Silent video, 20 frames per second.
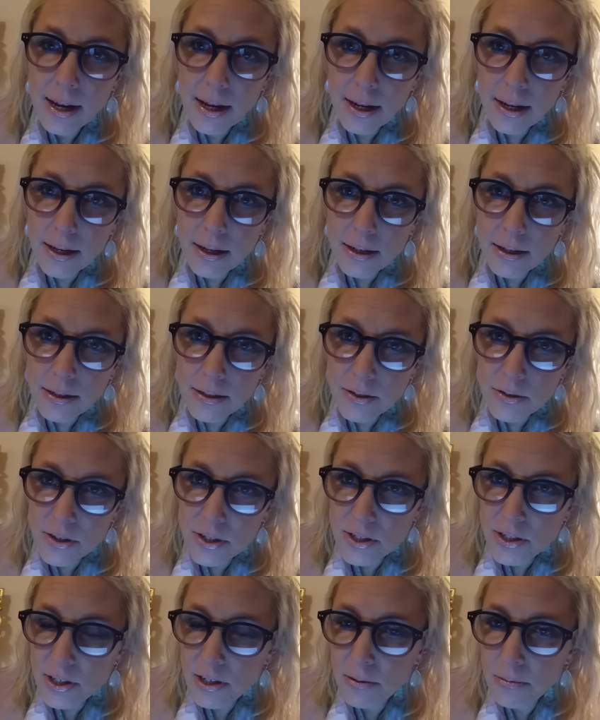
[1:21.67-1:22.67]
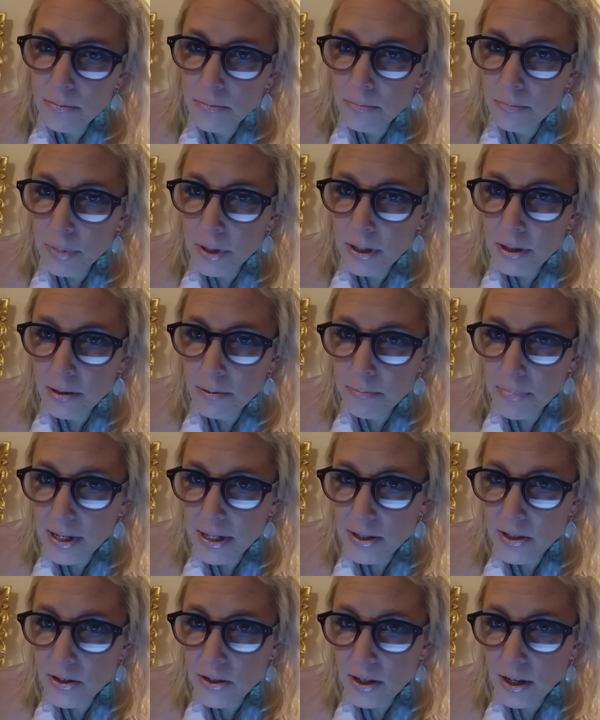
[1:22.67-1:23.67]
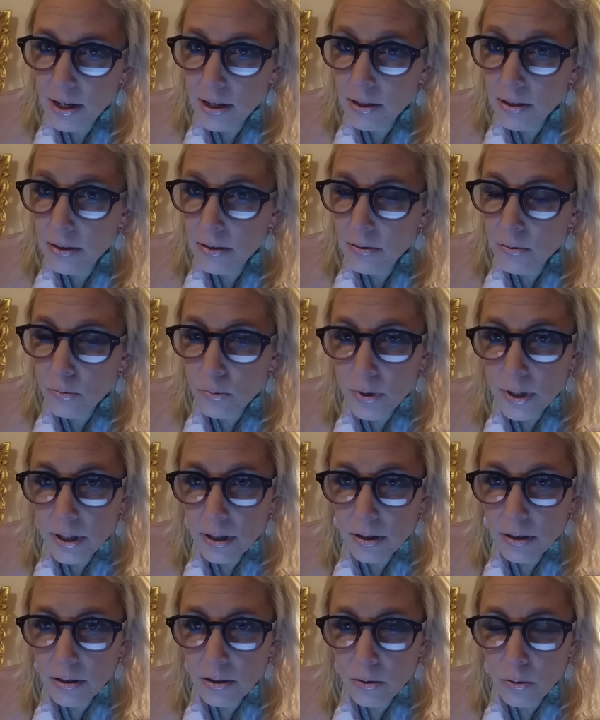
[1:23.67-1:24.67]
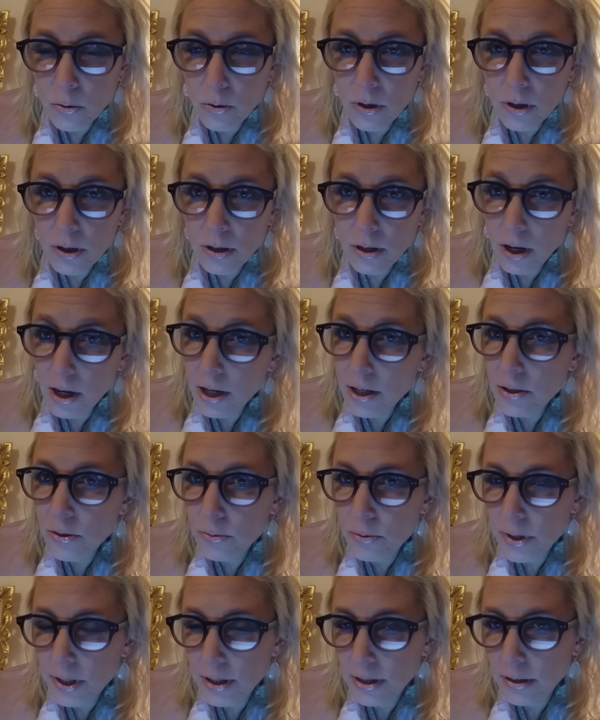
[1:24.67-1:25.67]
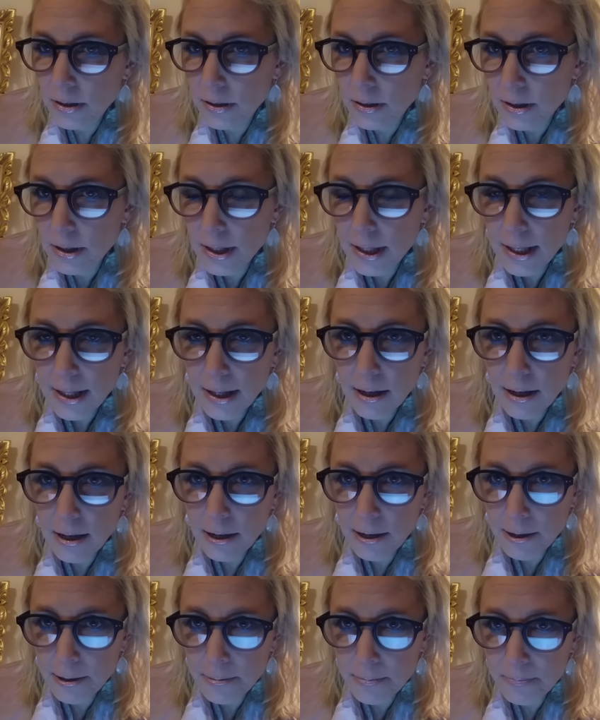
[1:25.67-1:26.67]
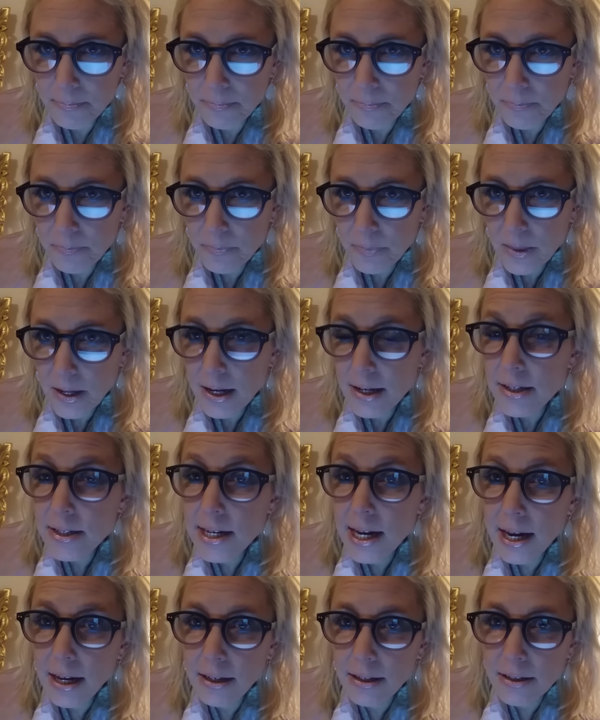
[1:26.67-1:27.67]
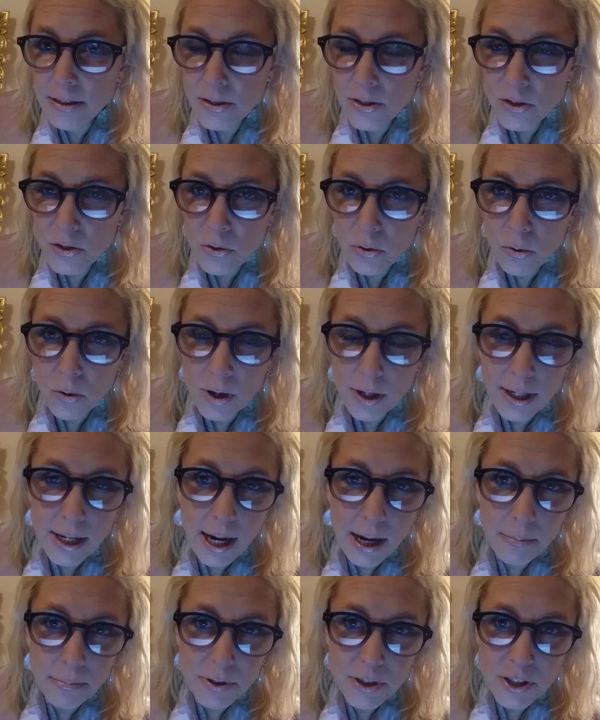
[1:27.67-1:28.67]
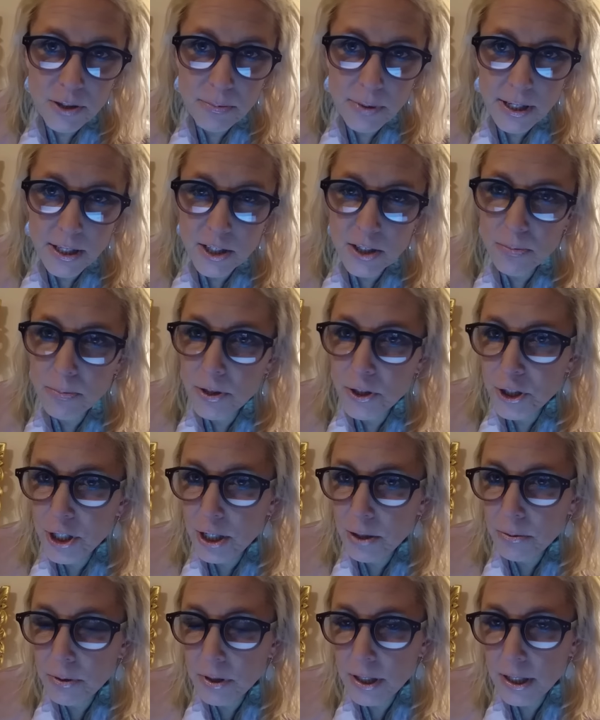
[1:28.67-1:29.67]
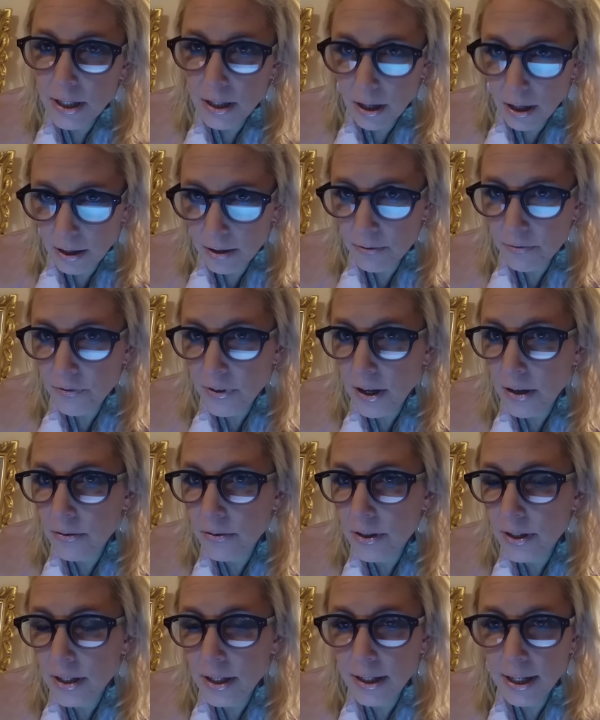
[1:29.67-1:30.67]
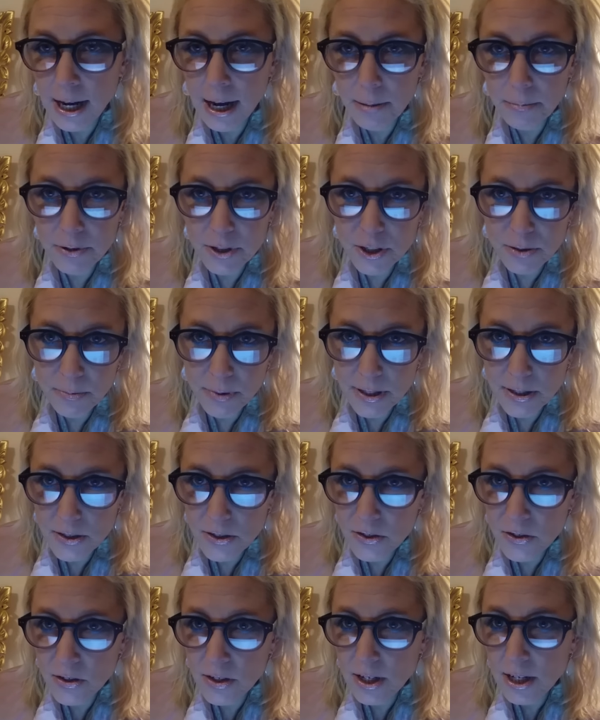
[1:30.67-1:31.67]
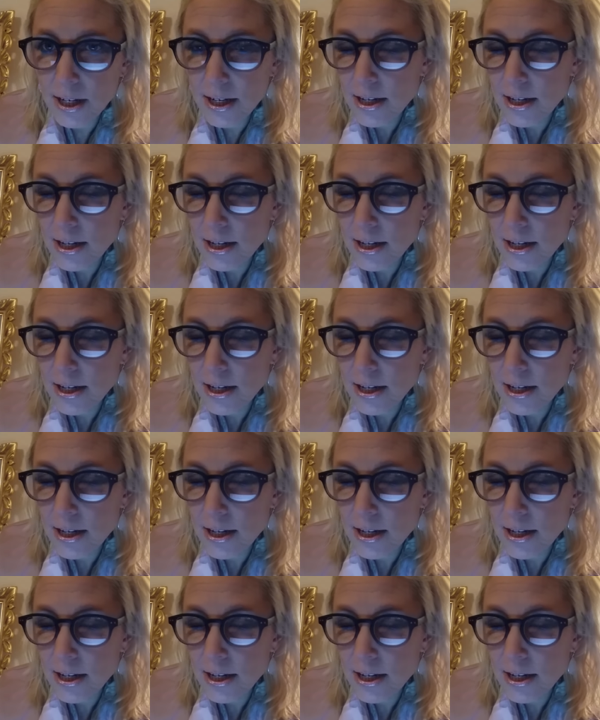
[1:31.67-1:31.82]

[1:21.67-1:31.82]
and this can be based on real or unreal um, talents or accomplishments, but generally unfounded accomplishments.